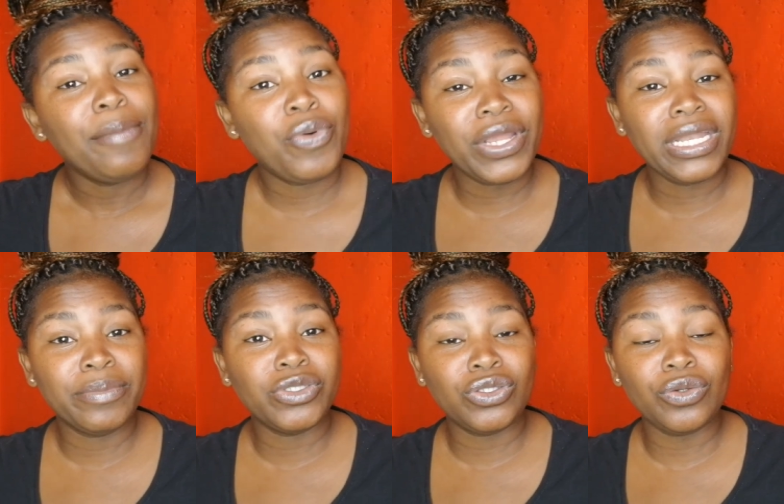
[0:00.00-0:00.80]
Point
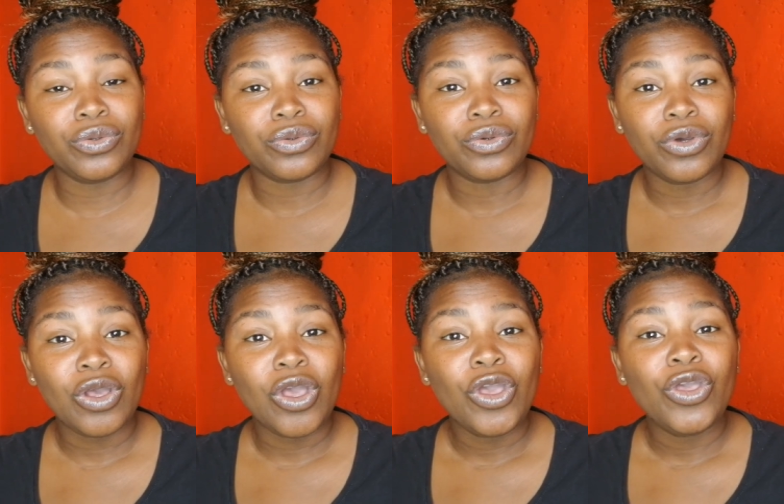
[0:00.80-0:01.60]
number two.
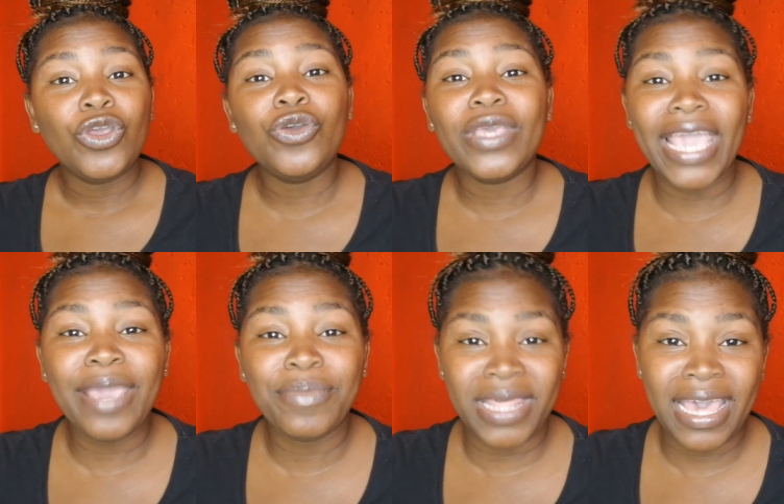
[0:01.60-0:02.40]
You
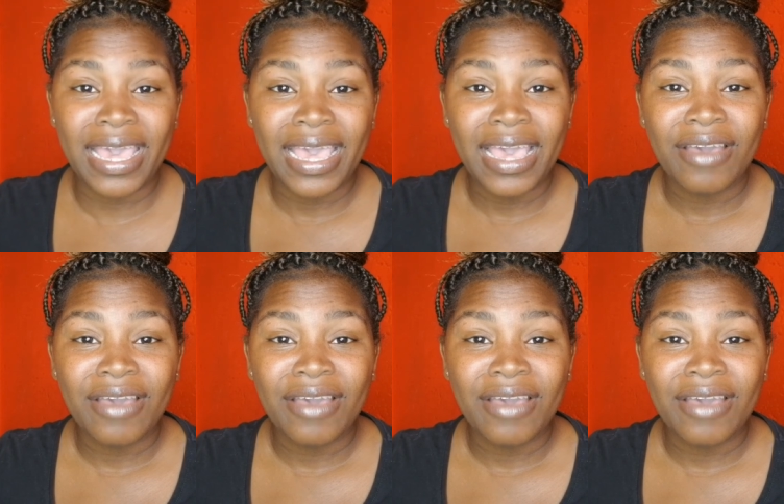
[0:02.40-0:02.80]
came there